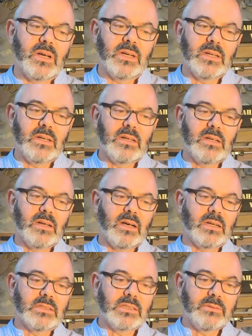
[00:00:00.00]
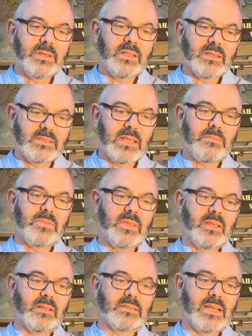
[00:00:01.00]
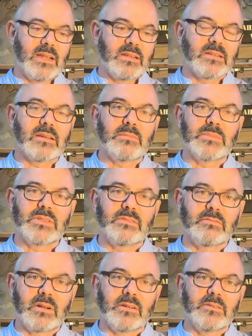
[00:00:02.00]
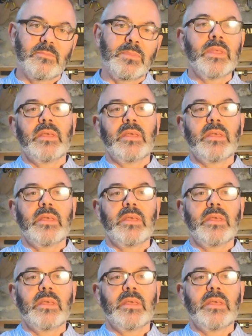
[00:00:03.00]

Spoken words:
are doing the same thing 10 times in a row,